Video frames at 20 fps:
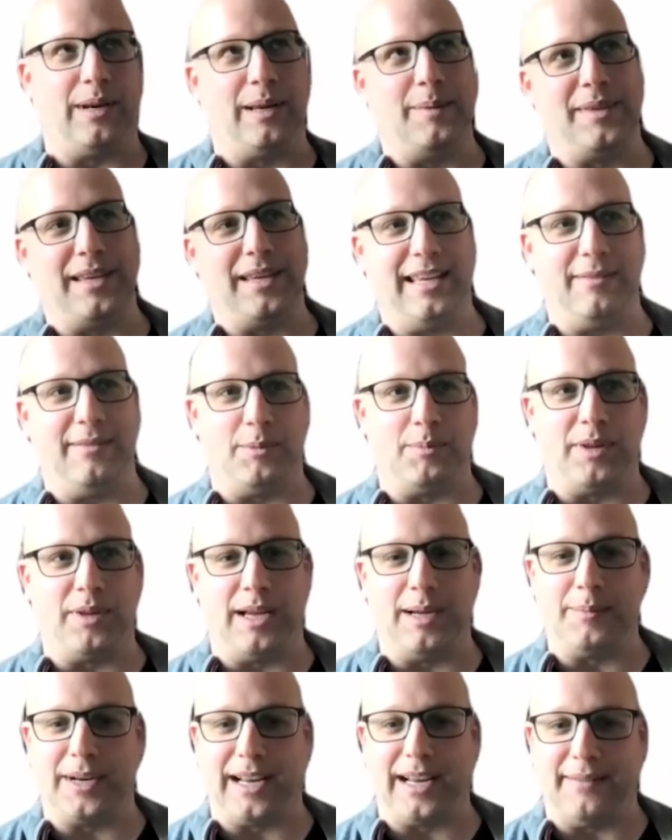well, I'm thinking of
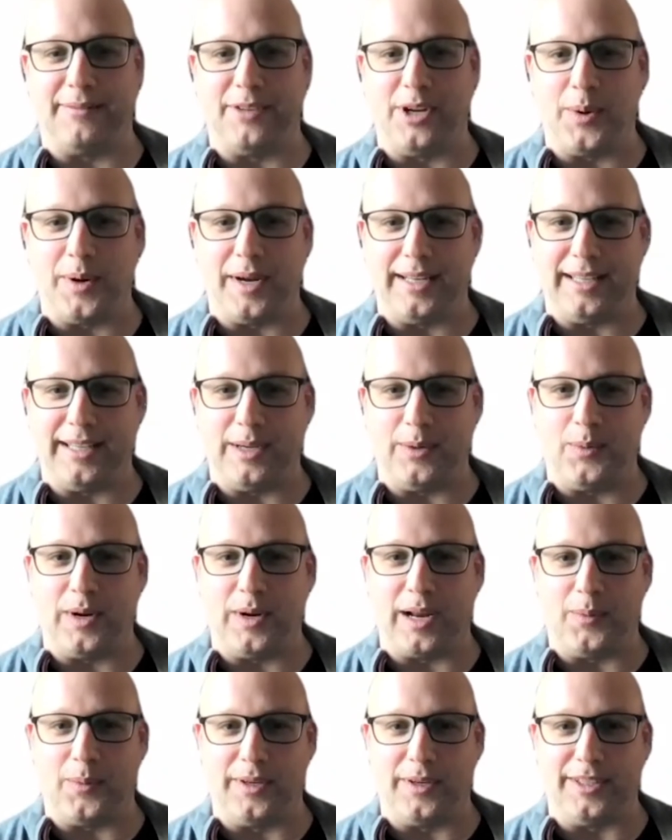applying, but I have no idea
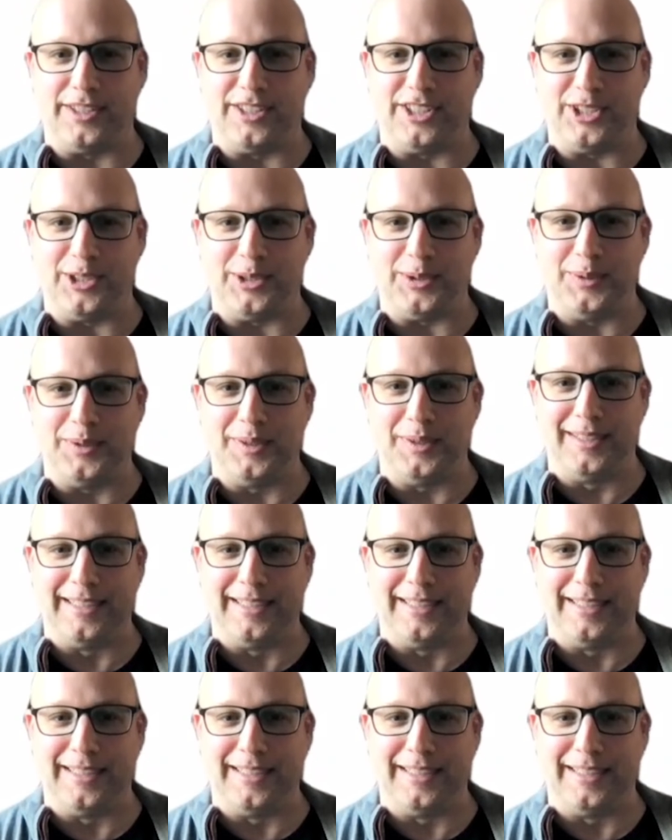what I want to do.